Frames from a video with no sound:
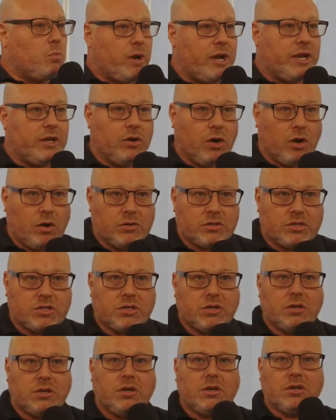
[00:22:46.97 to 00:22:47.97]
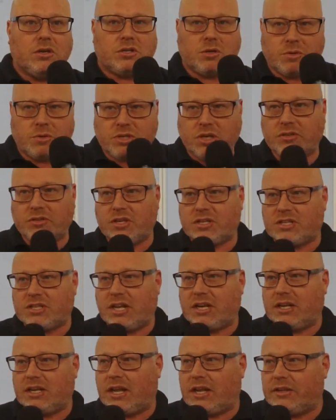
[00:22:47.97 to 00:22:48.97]
we're not, so it's
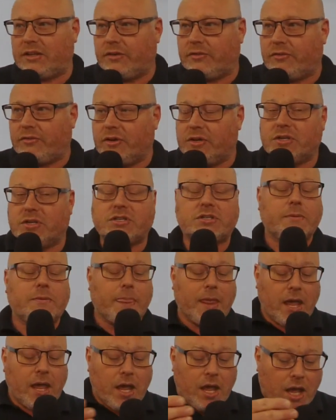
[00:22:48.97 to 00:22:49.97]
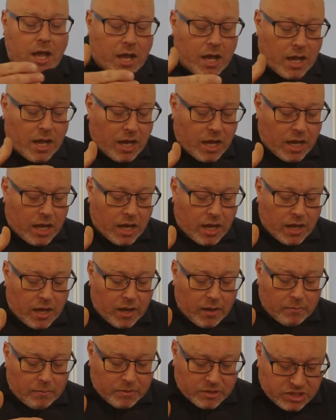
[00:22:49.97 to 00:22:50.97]
understanding that difference.
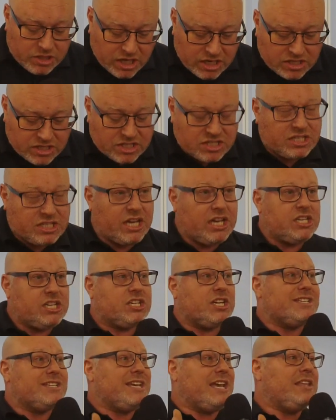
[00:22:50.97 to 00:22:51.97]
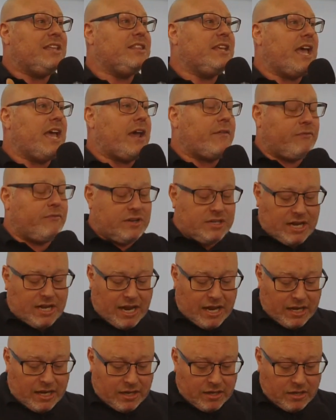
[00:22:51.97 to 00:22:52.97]
But Jesus teaches in the
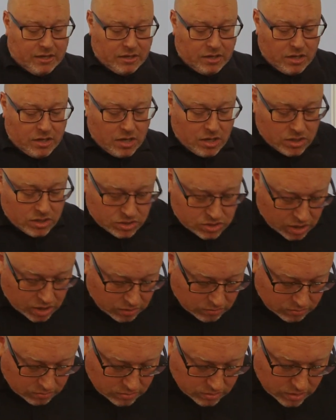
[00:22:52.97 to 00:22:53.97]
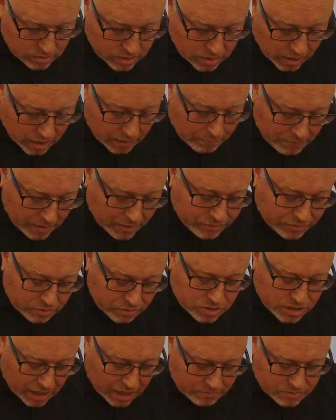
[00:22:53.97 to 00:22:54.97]
everyday. So, Matthew
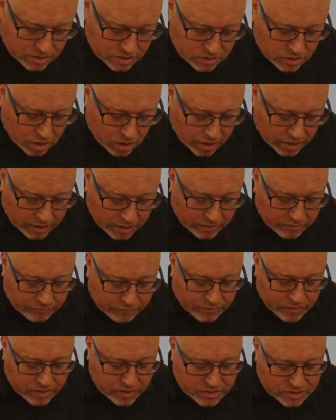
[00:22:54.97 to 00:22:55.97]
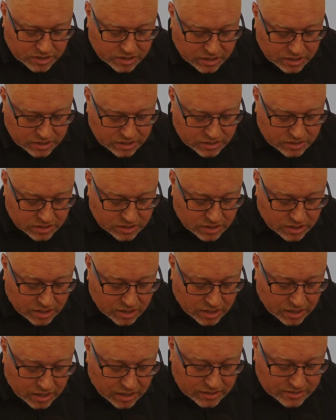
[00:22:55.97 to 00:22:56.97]
chapter 9, verses
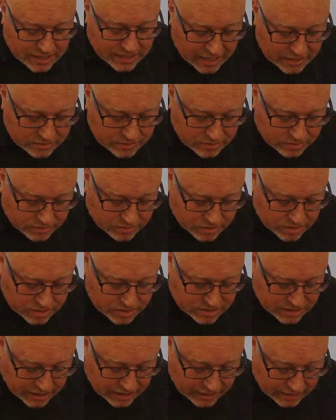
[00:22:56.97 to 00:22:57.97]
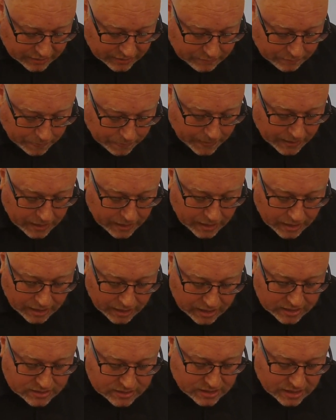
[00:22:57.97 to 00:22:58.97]
10 to 13,
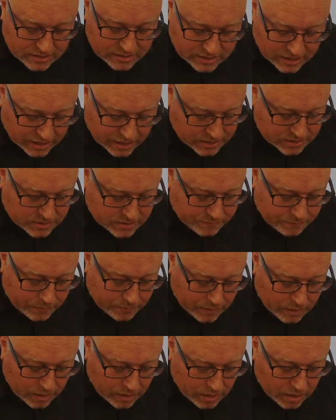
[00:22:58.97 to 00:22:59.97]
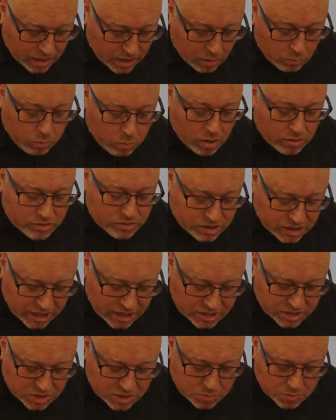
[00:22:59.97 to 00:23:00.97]
it says this. While
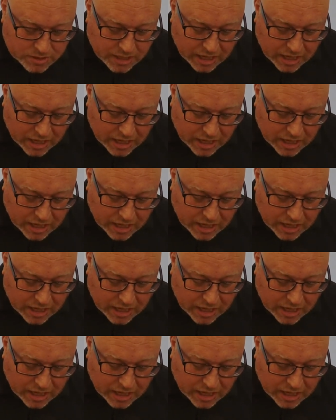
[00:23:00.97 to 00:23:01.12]
Jesus was